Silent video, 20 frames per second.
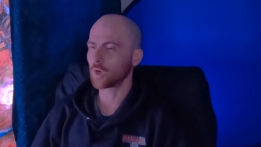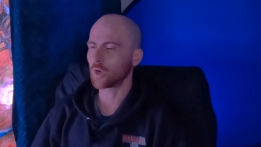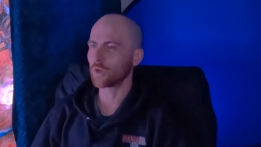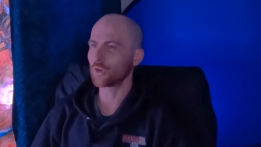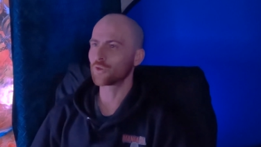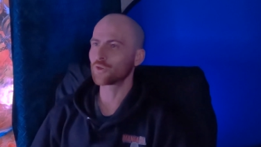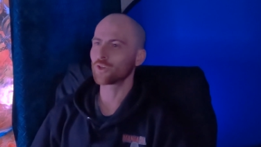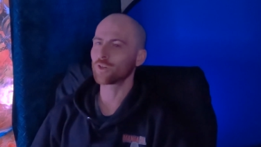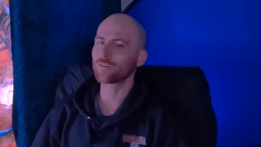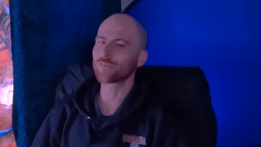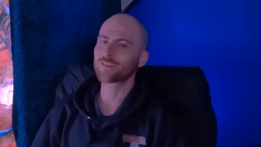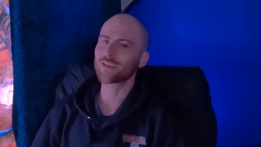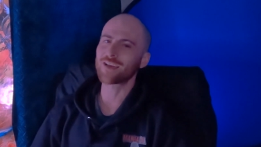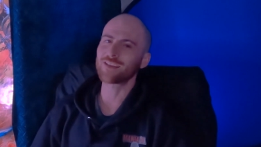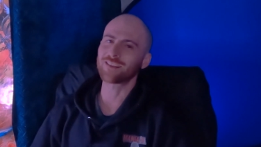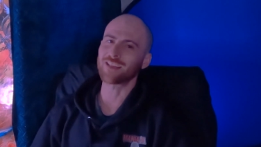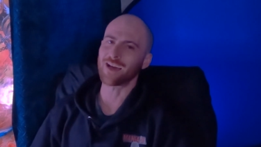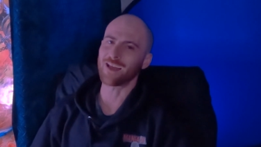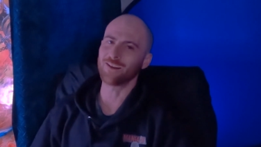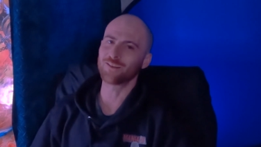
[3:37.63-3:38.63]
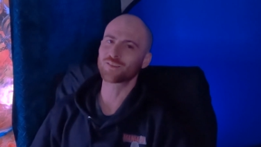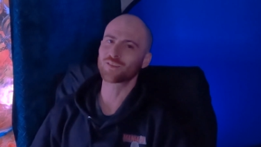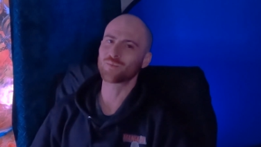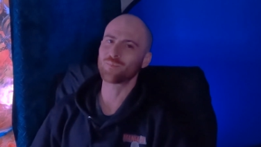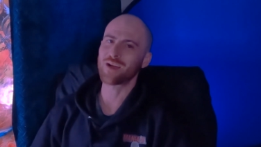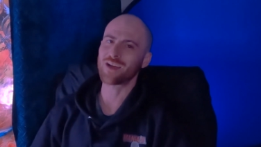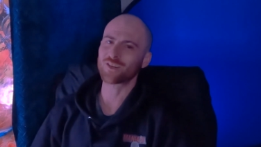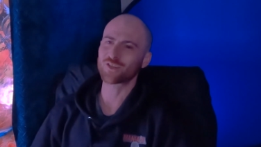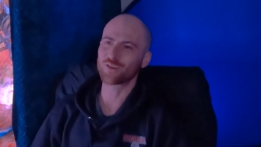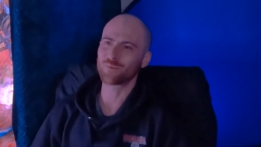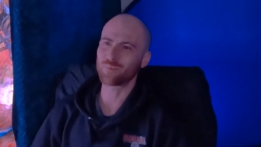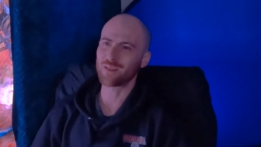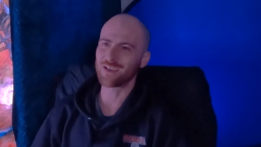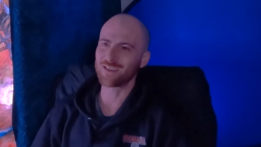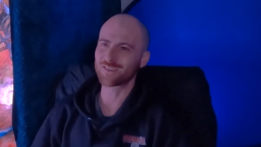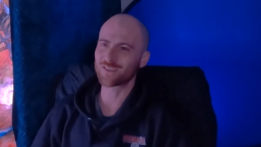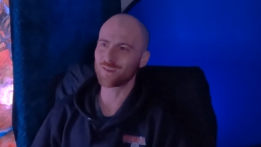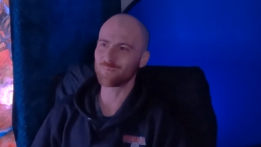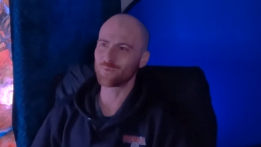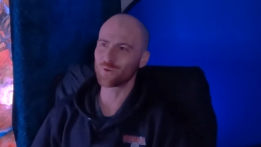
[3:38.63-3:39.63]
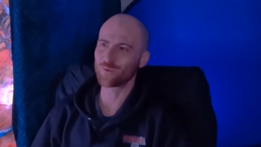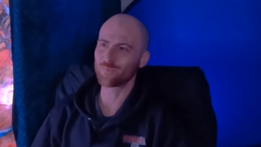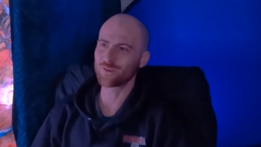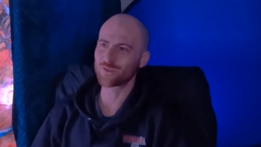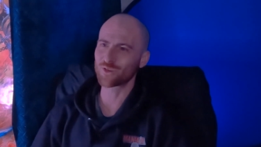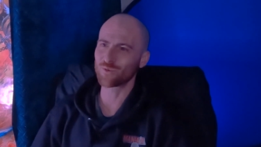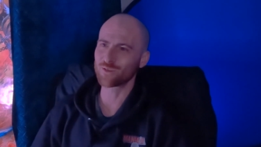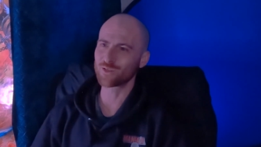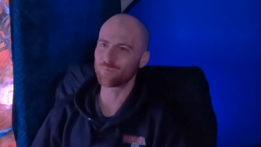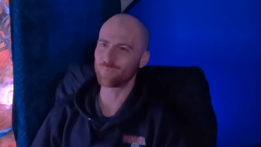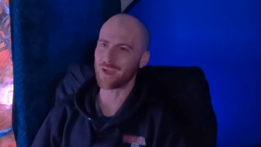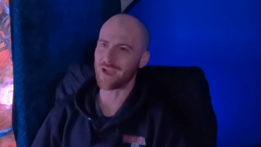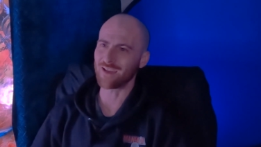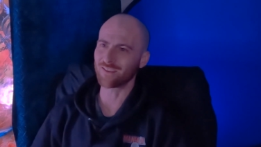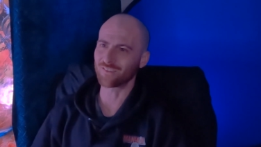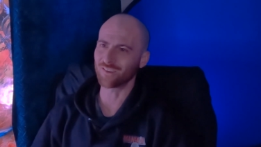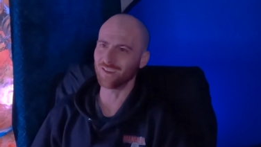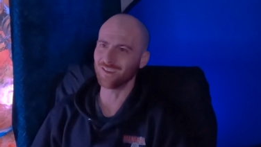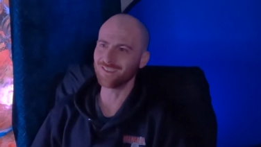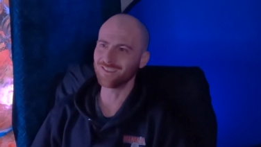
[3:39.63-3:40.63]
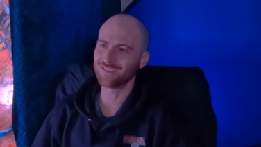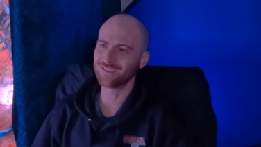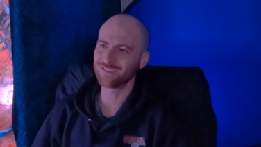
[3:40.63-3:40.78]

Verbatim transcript: oh, you should have said that and smashed the place up. Would have been so much better.